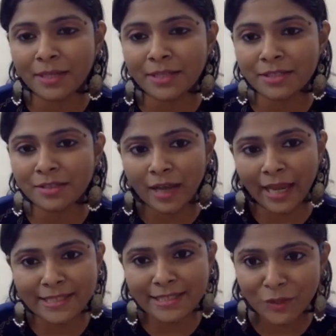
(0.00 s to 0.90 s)
but
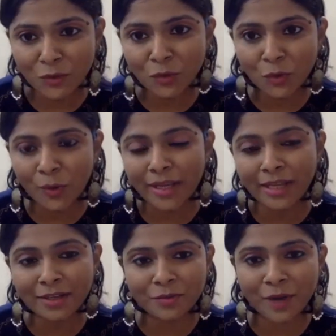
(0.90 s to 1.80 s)
I see you
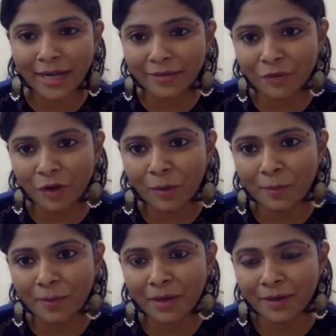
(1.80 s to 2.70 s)
growing right
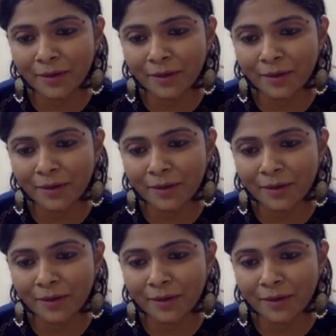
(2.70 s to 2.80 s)
from